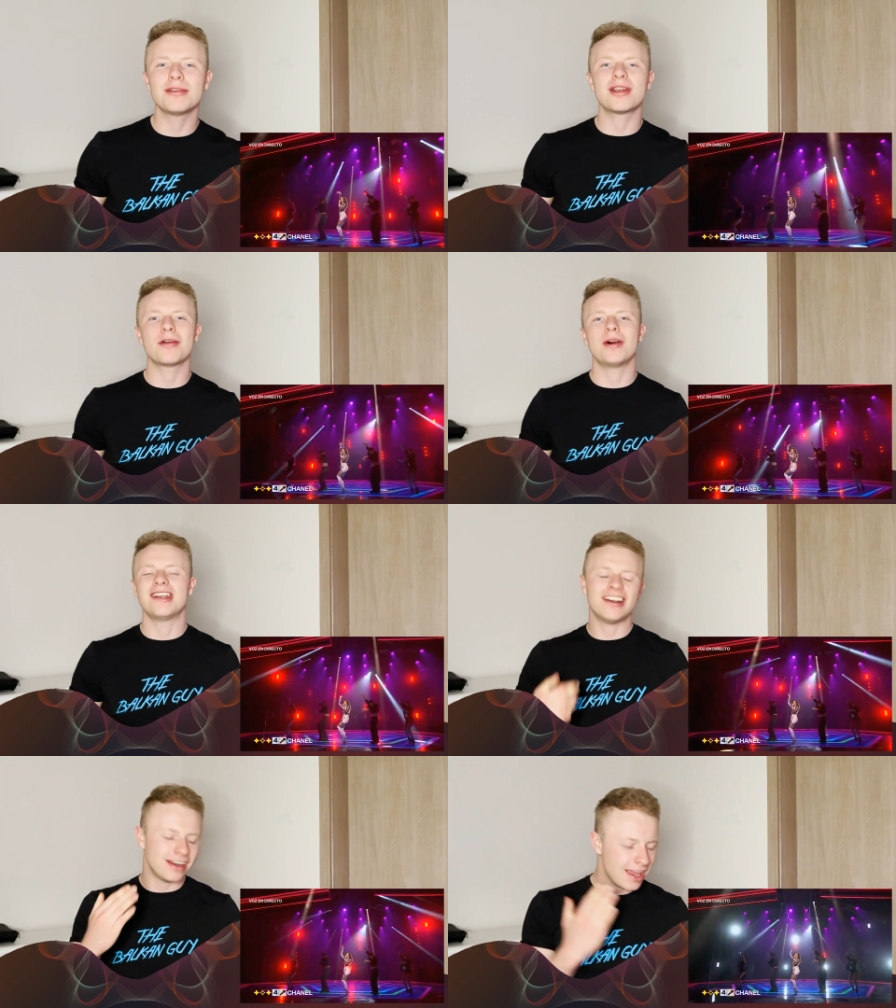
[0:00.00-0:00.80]
what I want.
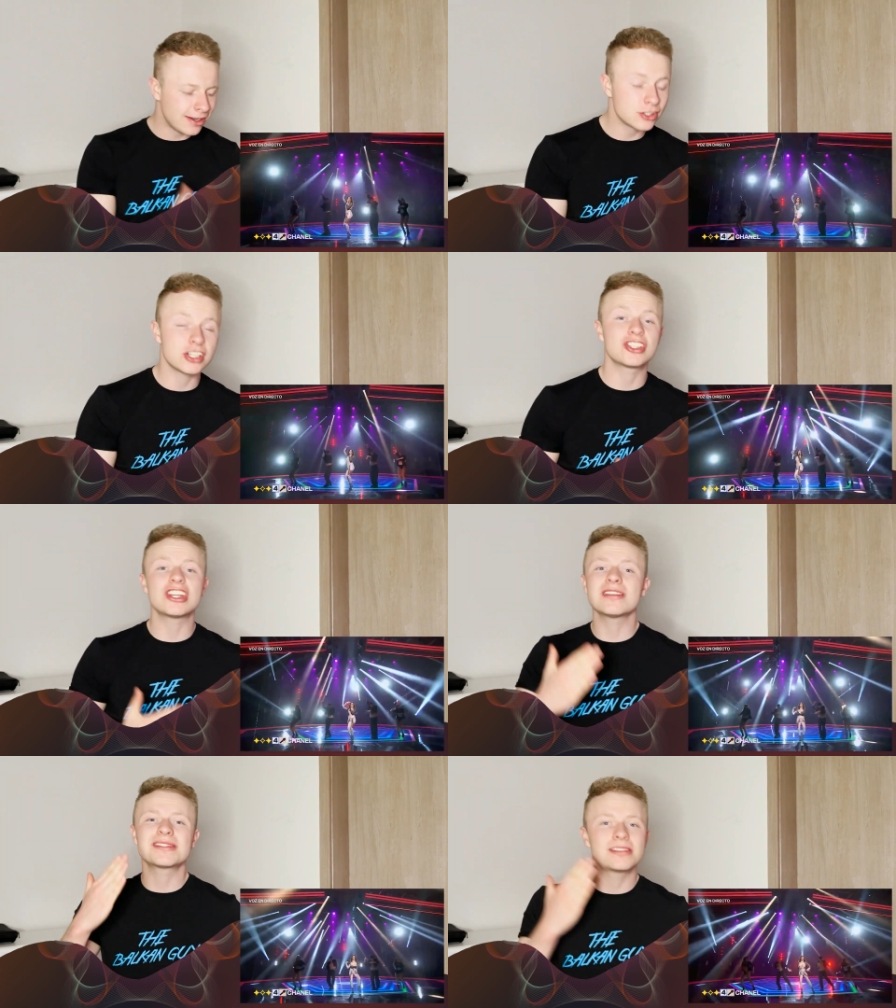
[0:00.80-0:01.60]
Her energy,
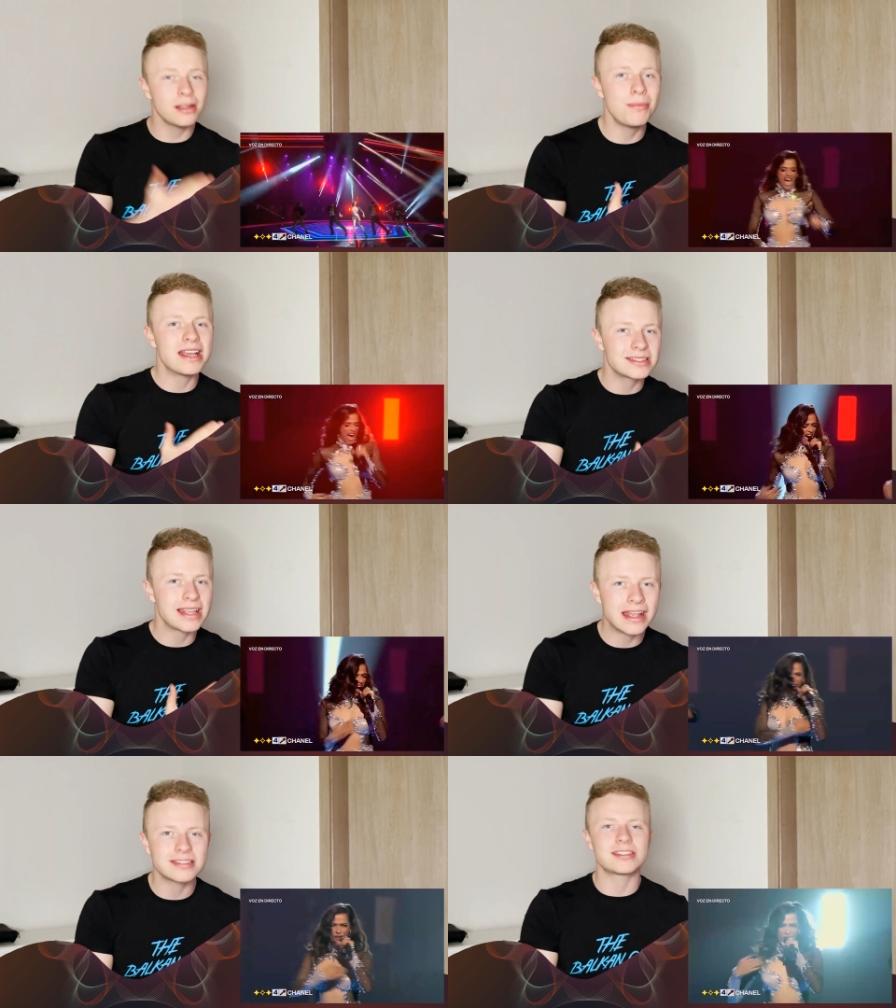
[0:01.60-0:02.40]
she's the best
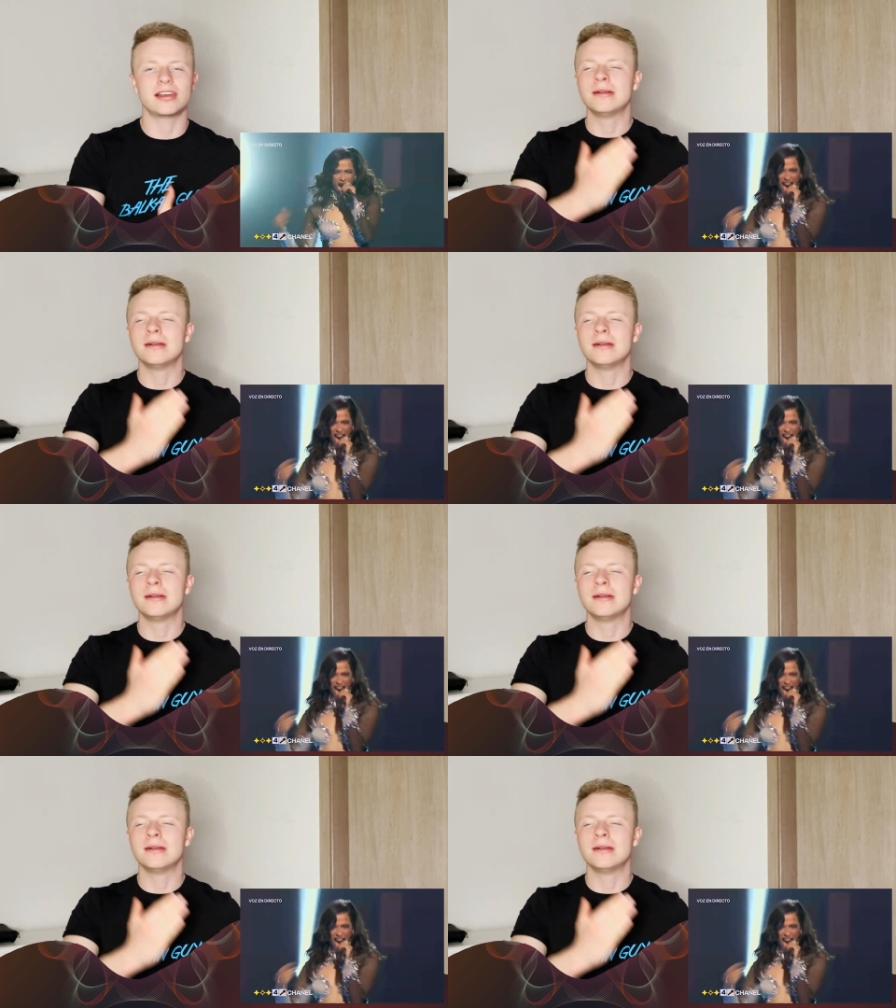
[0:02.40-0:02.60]
dancer